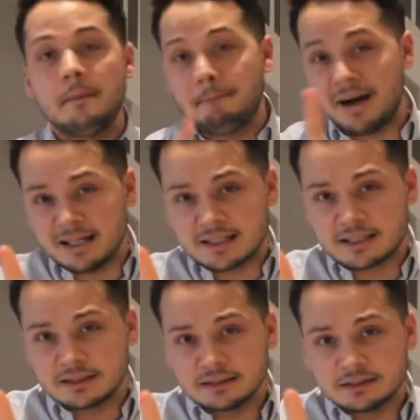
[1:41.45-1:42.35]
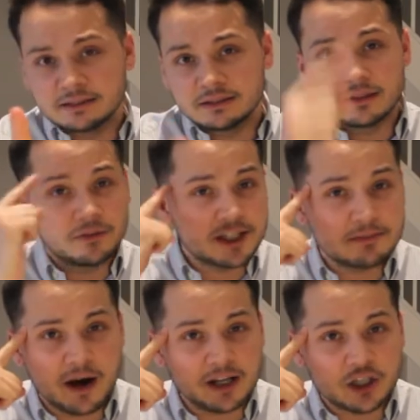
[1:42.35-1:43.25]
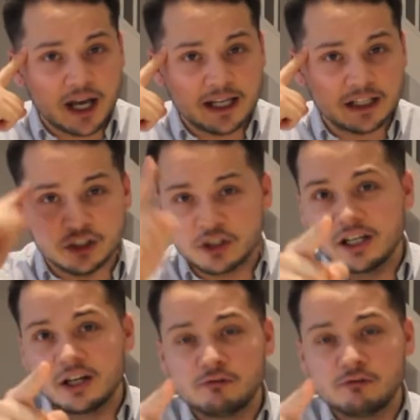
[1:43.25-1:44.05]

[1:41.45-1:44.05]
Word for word: But this might change.